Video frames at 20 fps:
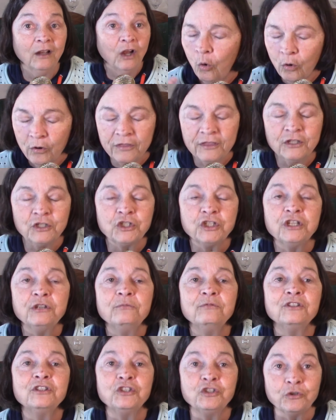or that she
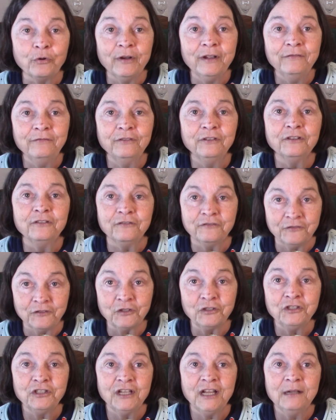was joyful the
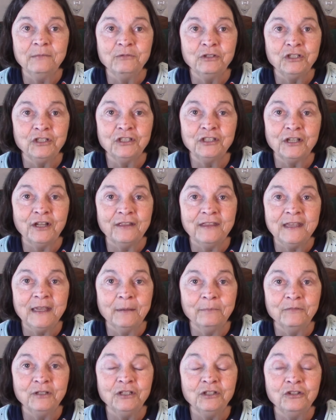first time she saw the
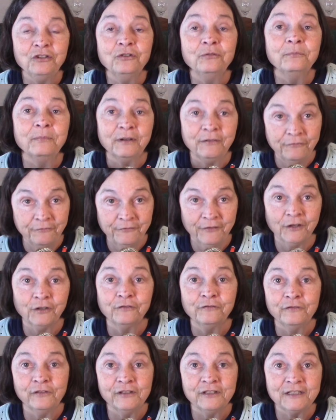empty tomb but
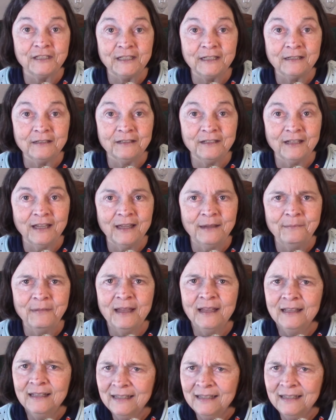fearful the second time,